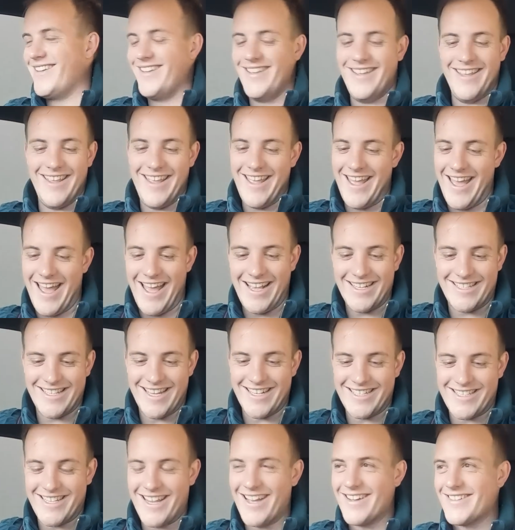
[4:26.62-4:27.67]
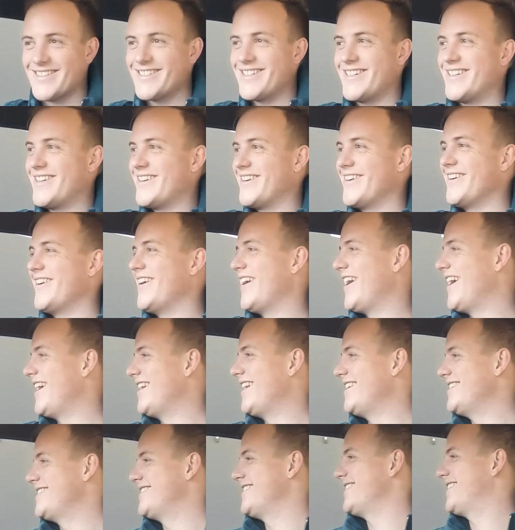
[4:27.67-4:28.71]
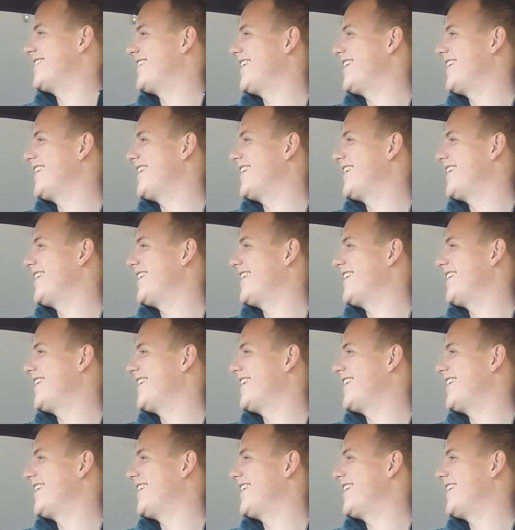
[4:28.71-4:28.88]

Yes, that sounds crazy.